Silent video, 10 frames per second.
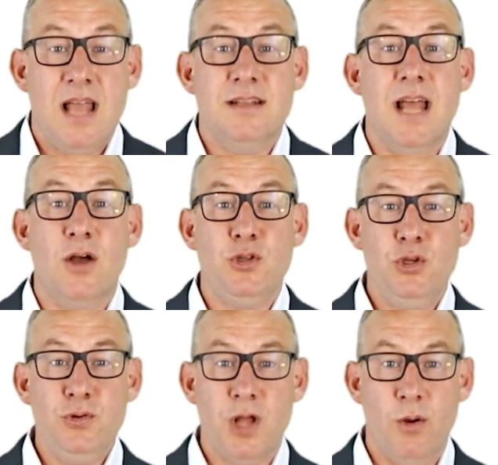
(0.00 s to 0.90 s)
Now
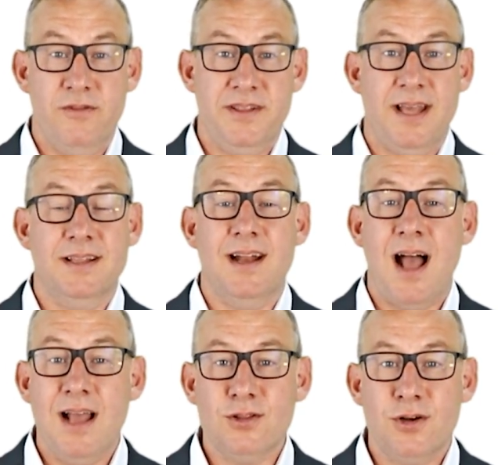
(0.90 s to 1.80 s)
you know everything that
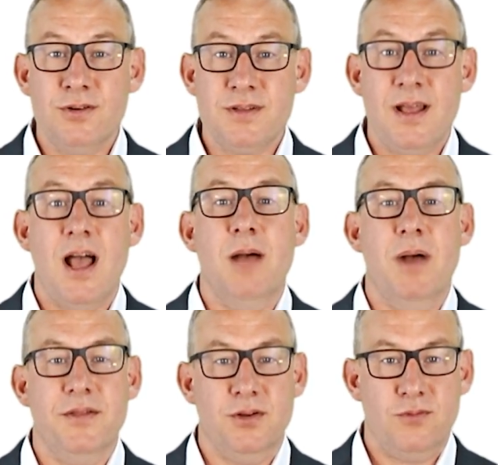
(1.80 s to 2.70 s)
I learned
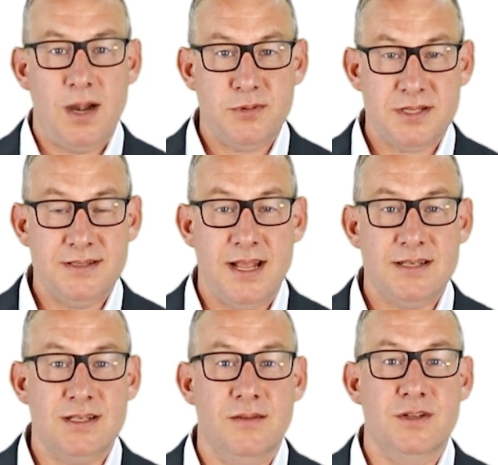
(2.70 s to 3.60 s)
about the
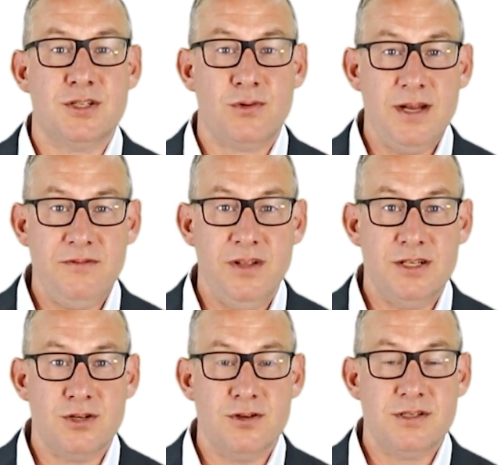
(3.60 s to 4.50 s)
representation of discrete
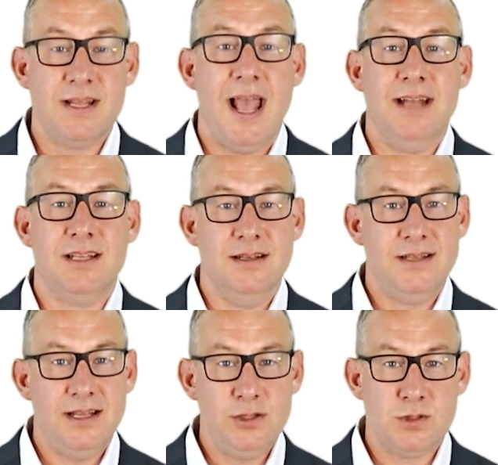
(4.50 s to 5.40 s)
features and
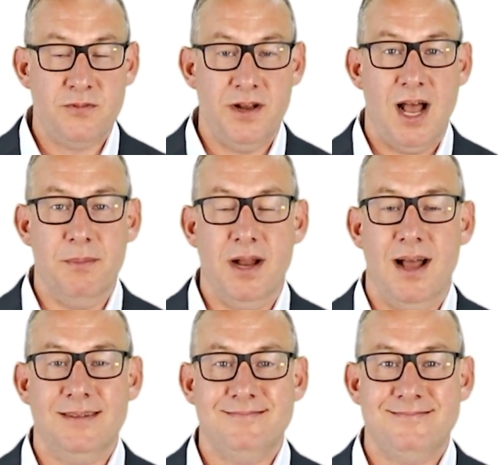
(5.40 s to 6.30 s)
continuous phenomena.